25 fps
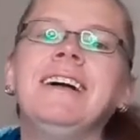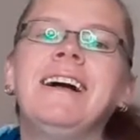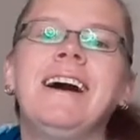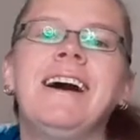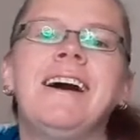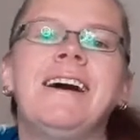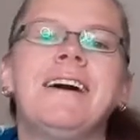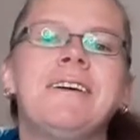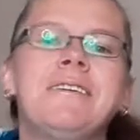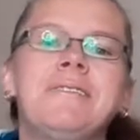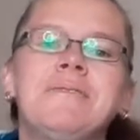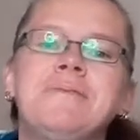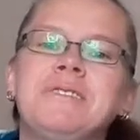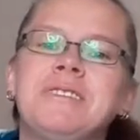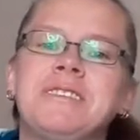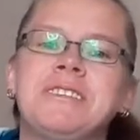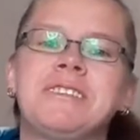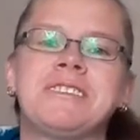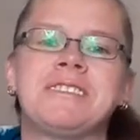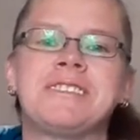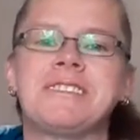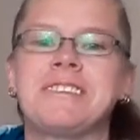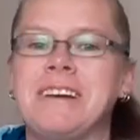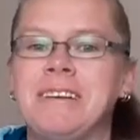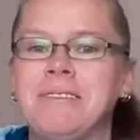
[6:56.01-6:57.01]
I have
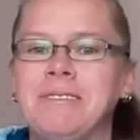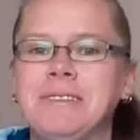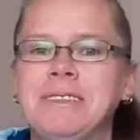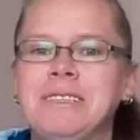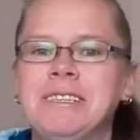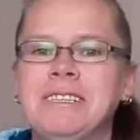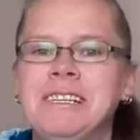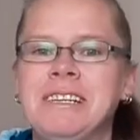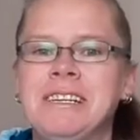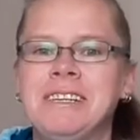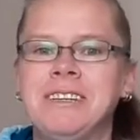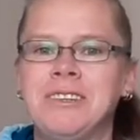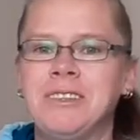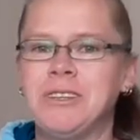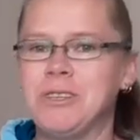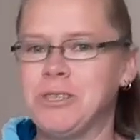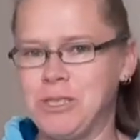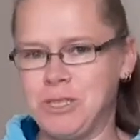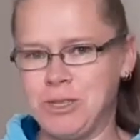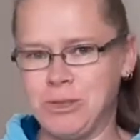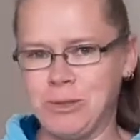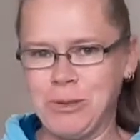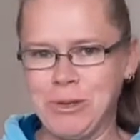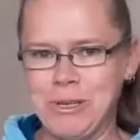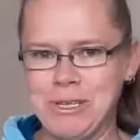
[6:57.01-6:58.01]
discovered the
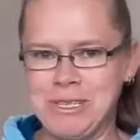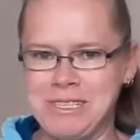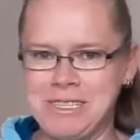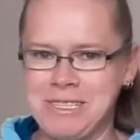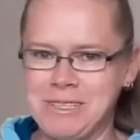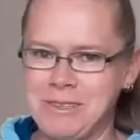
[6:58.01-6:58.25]
joys